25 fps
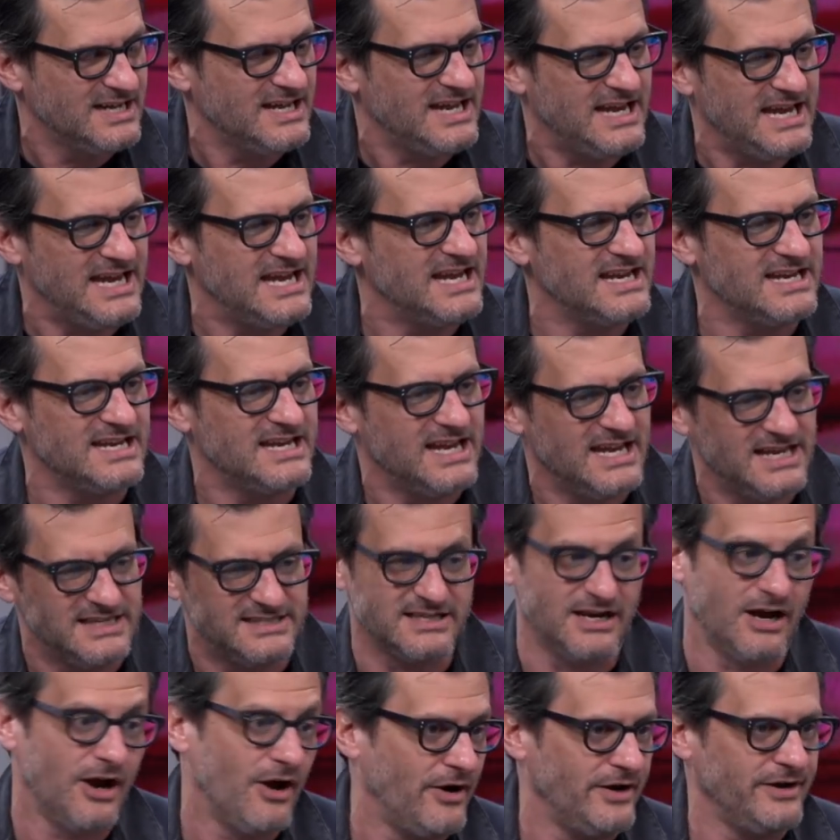He didn't. He
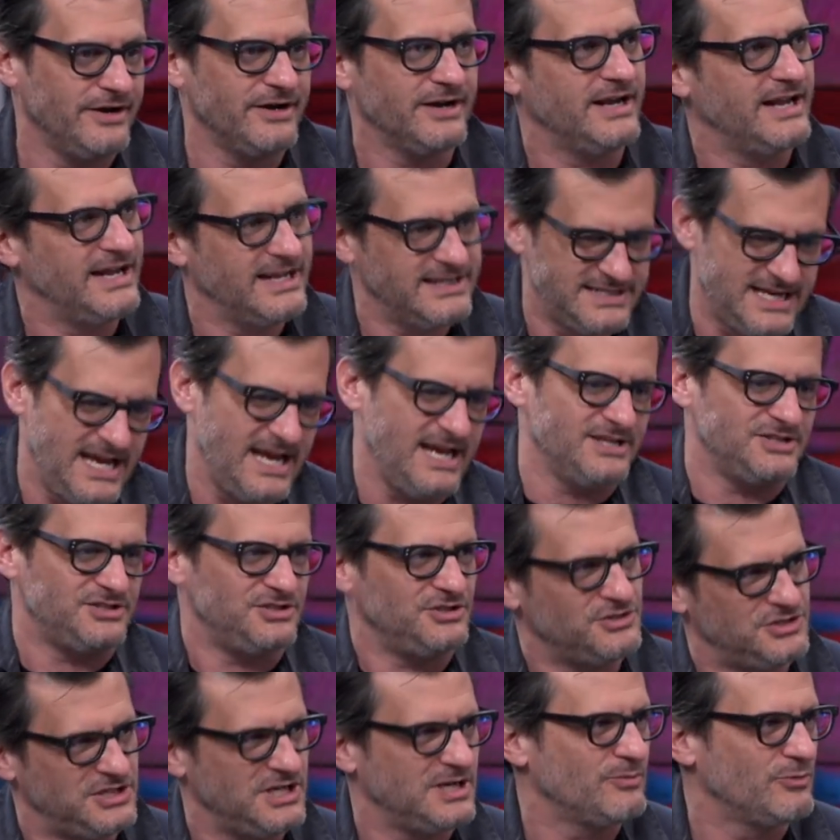said, "All right, you're gonna get tased."
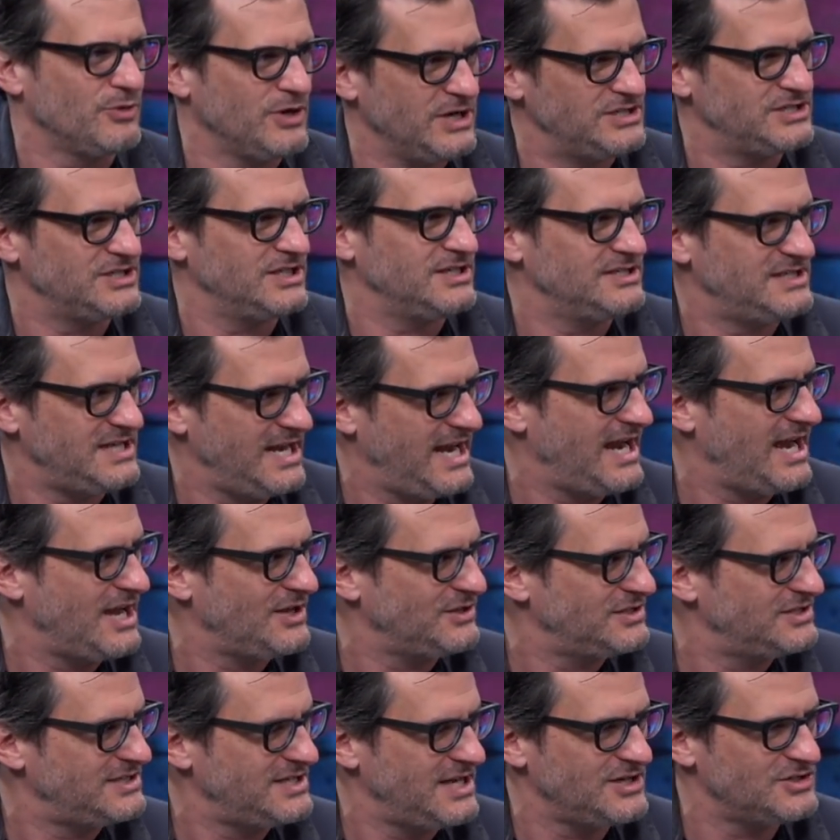You see him reach in, and take
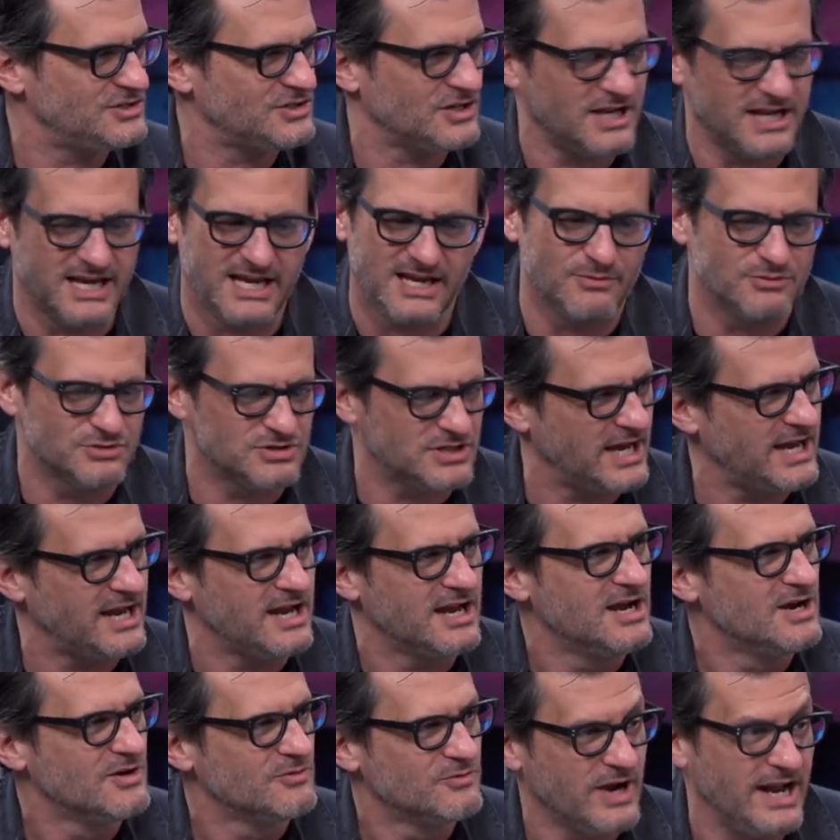out the taser, like he was like
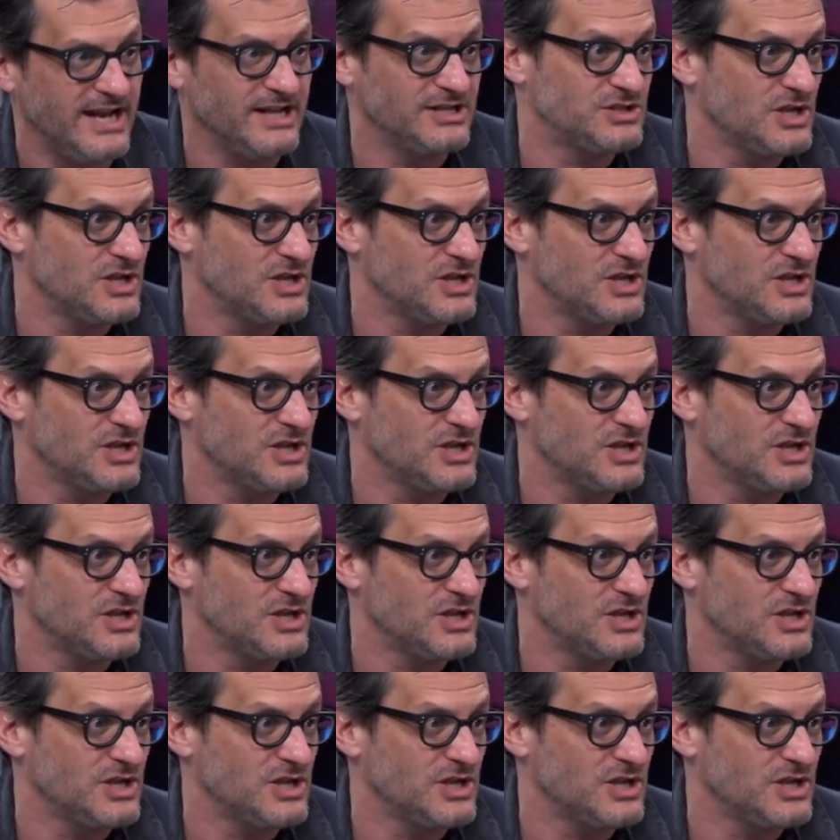ready.